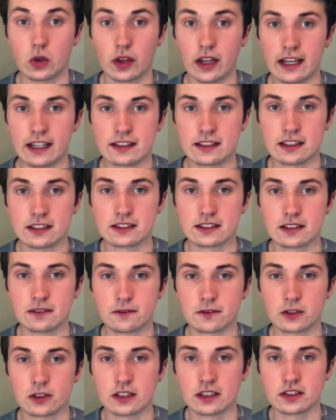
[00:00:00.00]
that does it
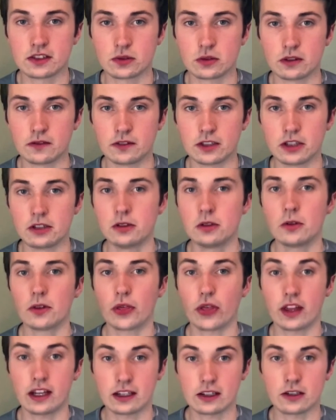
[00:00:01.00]
for this review.
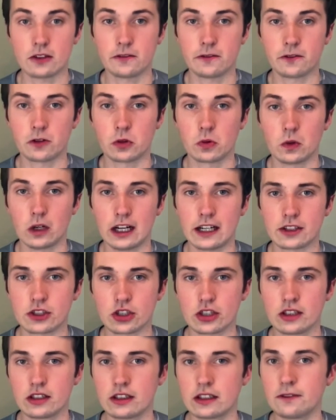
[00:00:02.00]
Thank you for
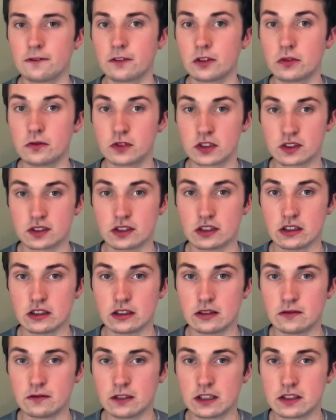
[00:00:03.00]
watching. If you've seen
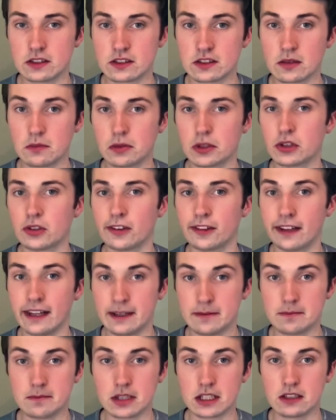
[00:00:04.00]
Invincible,
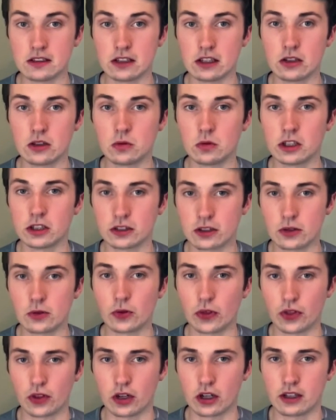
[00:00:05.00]
let me know what you
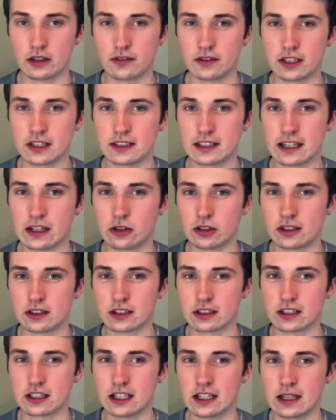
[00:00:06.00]
thought of it down in the
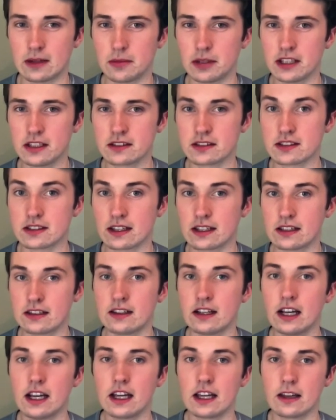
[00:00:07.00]
comments. And
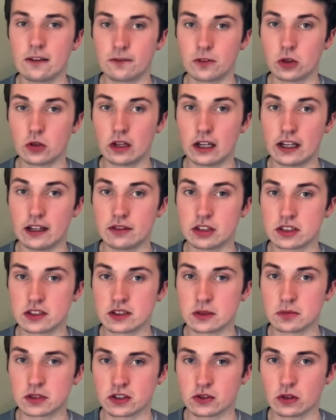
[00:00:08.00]
if you haven't
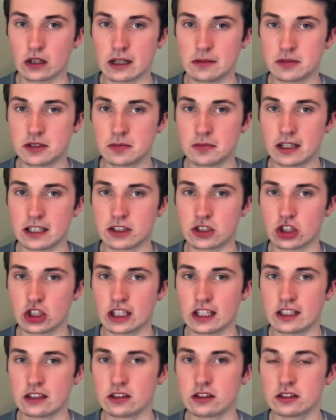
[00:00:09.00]
subscribed to my
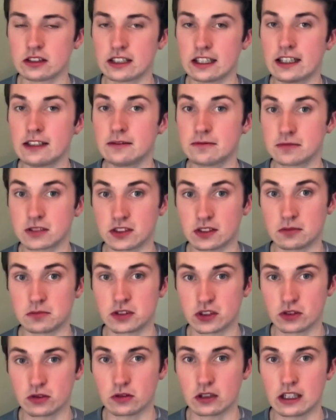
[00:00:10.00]
channel yet,
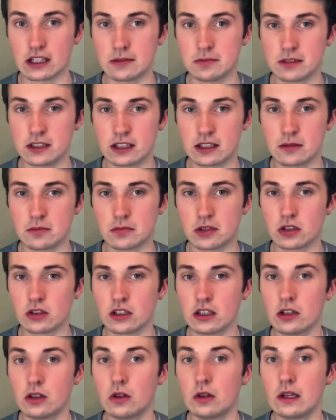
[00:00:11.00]
subscribe down
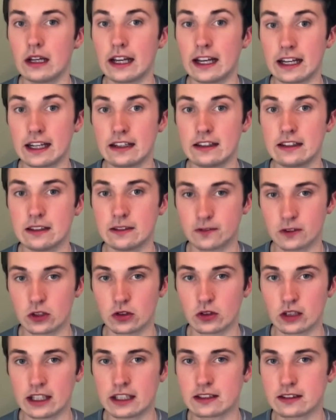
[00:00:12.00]
below. And if you
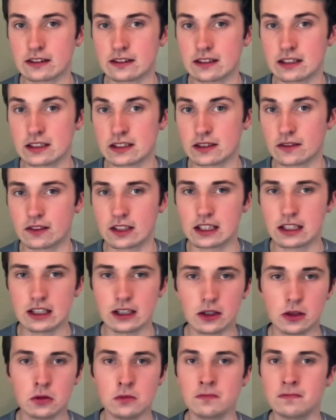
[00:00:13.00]
liked this
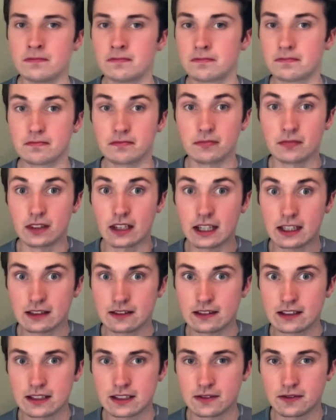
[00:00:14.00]
video, like
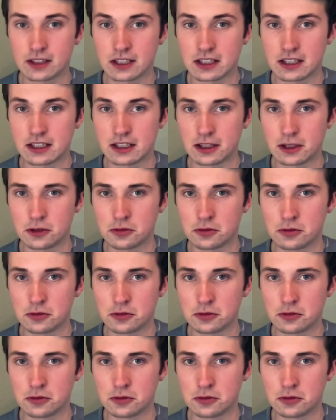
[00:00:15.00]
this video.